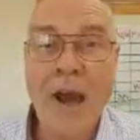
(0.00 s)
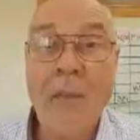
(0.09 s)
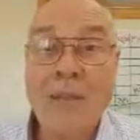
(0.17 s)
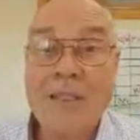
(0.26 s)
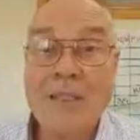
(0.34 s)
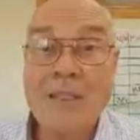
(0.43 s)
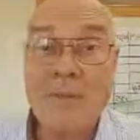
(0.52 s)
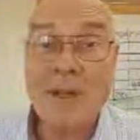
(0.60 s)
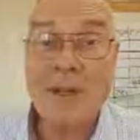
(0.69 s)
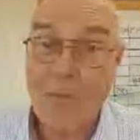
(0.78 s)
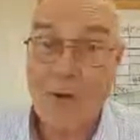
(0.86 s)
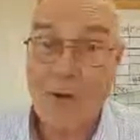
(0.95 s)
I hope this has
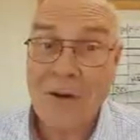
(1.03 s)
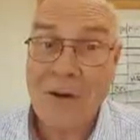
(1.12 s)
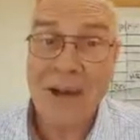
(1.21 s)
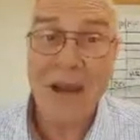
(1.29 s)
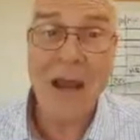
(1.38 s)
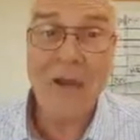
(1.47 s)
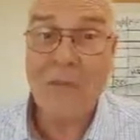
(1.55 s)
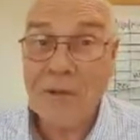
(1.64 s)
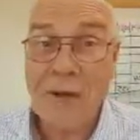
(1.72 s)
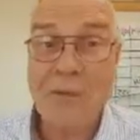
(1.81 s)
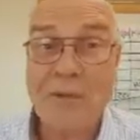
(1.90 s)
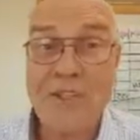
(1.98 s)
been helpful. I
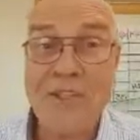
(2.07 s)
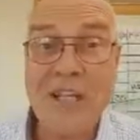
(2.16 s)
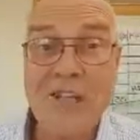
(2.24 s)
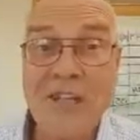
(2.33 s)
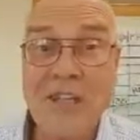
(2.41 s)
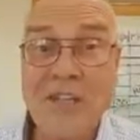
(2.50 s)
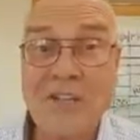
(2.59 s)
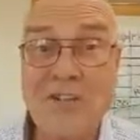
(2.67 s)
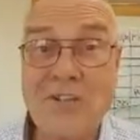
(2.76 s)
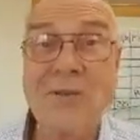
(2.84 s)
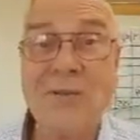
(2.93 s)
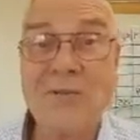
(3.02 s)
really appreciate you guys
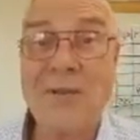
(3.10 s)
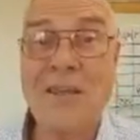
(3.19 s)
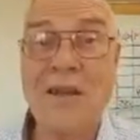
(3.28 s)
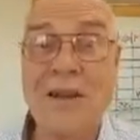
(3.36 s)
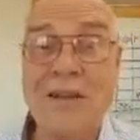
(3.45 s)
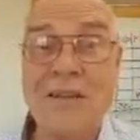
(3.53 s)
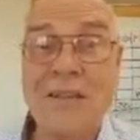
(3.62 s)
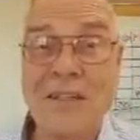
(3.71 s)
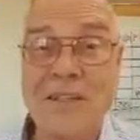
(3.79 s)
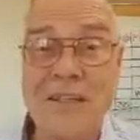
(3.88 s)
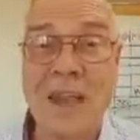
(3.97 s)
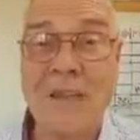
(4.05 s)
joining me on
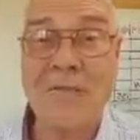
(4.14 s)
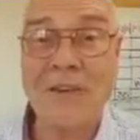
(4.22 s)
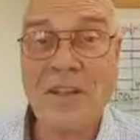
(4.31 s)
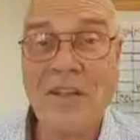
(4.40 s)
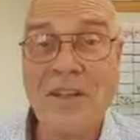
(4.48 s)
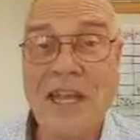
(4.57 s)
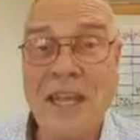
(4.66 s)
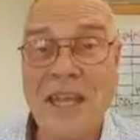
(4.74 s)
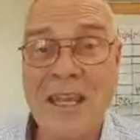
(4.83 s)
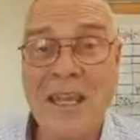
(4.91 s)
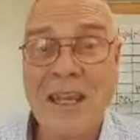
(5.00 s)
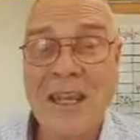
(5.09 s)
this live video
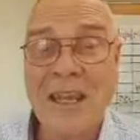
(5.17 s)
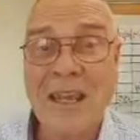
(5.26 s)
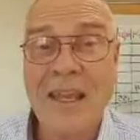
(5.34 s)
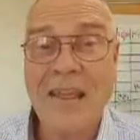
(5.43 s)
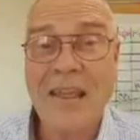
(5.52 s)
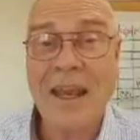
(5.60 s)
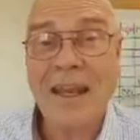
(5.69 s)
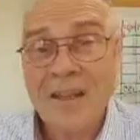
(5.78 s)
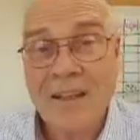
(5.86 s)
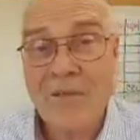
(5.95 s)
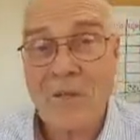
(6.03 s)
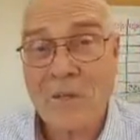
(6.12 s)
today. And I
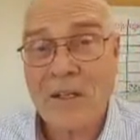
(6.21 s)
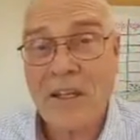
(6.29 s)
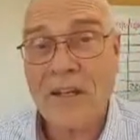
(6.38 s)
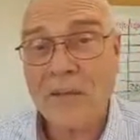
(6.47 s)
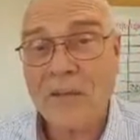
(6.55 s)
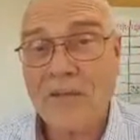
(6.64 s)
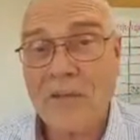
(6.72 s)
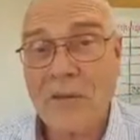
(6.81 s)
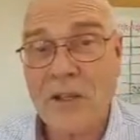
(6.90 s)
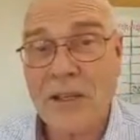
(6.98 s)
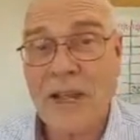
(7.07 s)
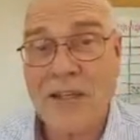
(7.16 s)
look forward to hearing from
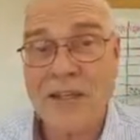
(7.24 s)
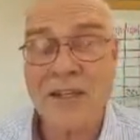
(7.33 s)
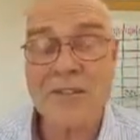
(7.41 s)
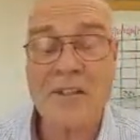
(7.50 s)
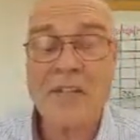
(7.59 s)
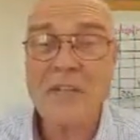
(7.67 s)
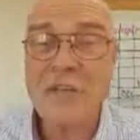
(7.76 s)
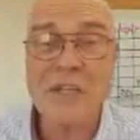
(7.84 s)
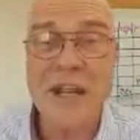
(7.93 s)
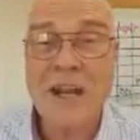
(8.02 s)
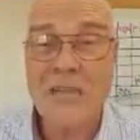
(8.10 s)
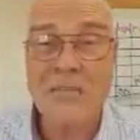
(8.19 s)
you guys. Just reach
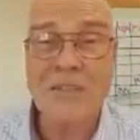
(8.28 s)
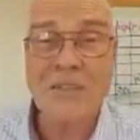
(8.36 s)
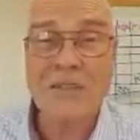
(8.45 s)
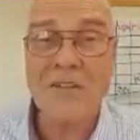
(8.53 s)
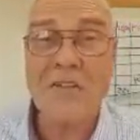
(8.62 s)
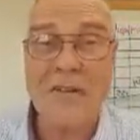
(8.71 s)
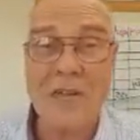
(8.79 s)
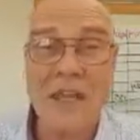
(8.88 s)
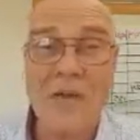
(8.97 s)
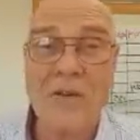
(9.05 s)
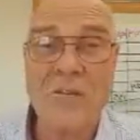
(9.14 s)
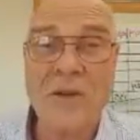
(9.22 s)
out,
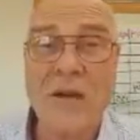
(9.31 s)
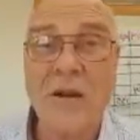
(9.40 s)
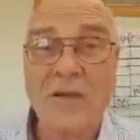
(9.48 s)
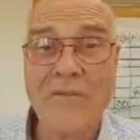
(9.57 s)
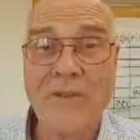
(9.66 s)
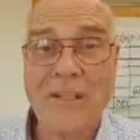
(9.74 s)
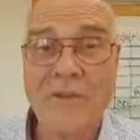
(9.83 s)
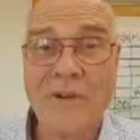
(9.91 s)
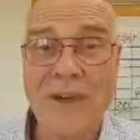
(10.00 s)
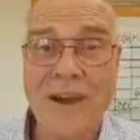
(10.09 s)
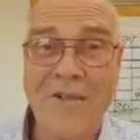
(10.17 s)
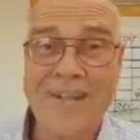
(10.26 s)
communicate with me. I'm on
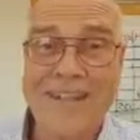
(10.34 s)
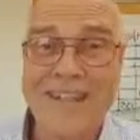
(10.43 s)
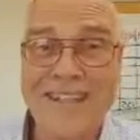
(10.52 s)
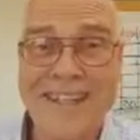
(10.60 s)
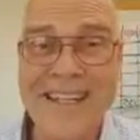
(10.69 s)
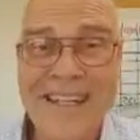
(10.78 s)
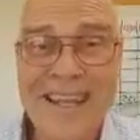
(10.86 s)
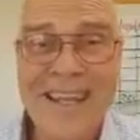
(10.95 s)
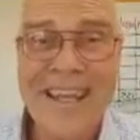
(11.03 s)
Facebook, obviously.